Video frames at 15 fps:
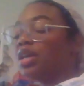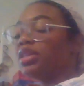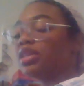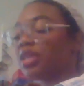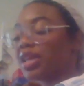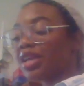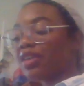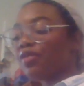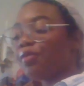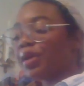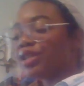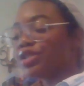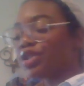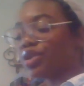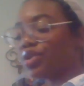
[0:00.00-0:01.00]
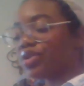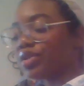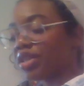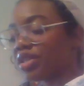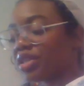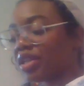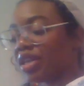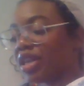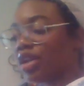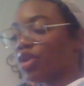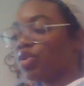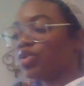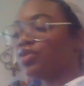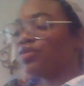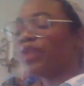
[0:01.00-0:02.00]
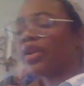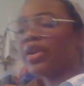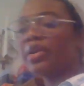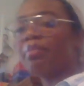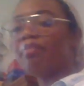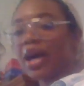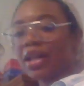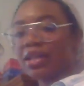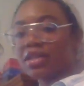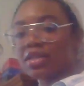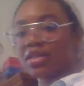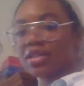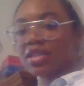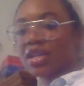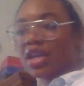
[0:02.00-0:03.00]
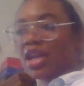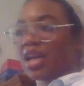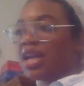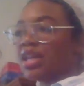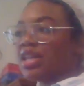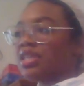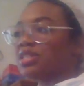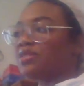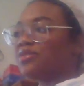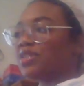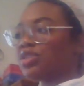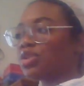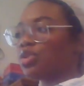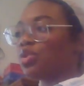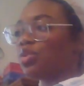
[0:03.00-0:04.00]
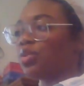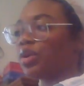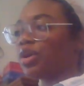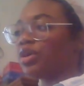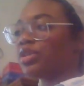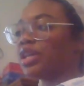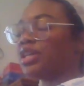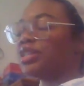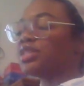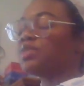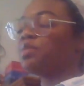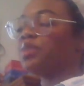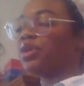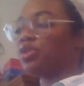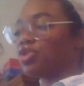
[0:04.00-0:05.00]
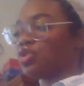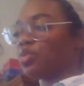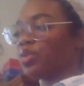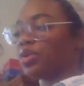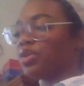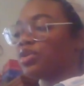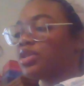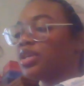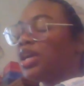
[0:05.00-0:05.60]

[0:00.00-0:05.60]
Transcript: The King of Pentacles is a king who's very balanced in his physical world and his spiritual world.